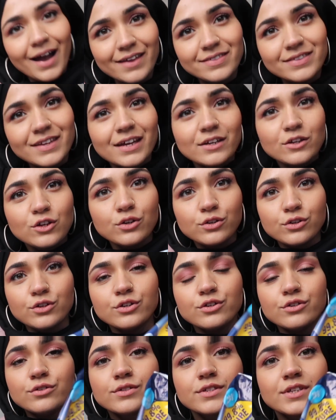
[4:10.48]
And then you
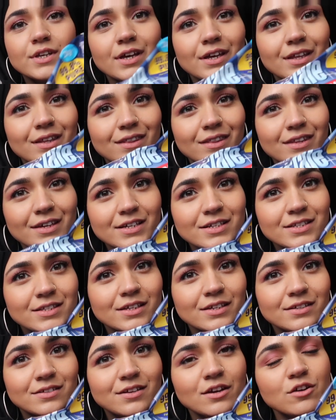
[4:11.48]
use
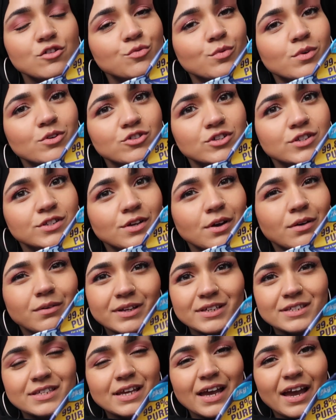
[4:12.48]
this dishwasher
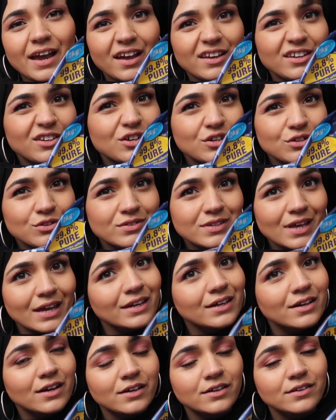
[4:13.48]
salt. You can use
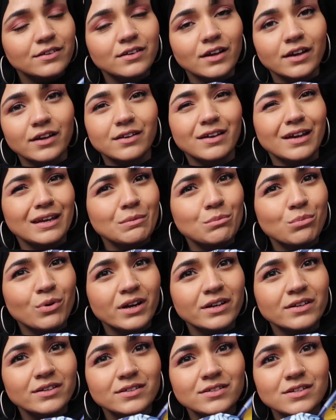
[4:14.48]
any kind of, like, any
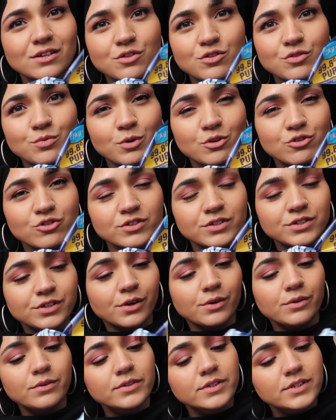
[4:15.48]
branded dishwasher
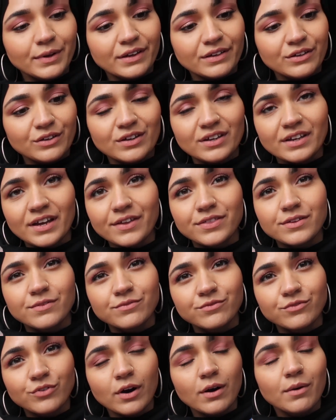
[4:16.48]
salt. You can get
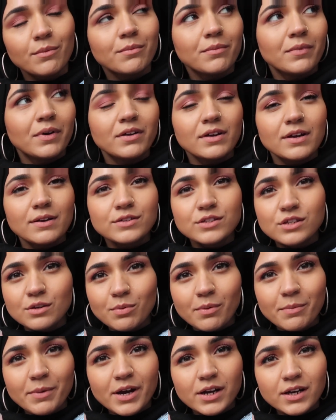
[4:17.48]
them from
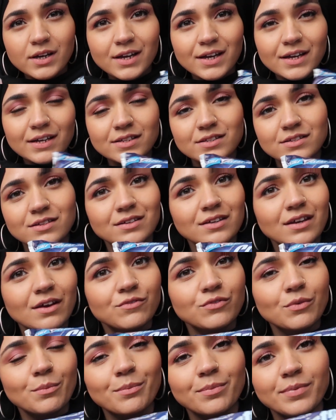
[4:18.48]
supermarkets, you can
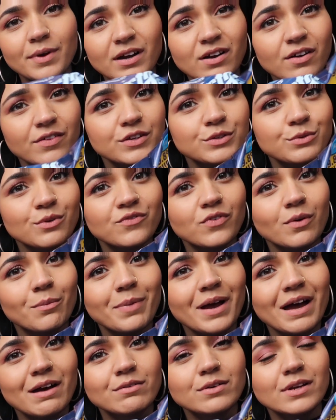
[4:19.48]
get them from, I got this one from
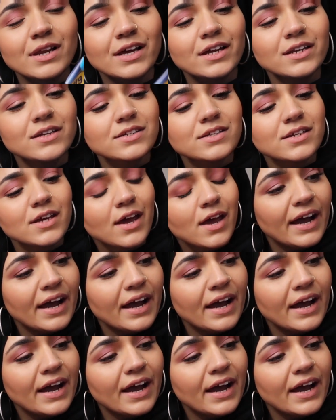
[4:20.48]
Poundland.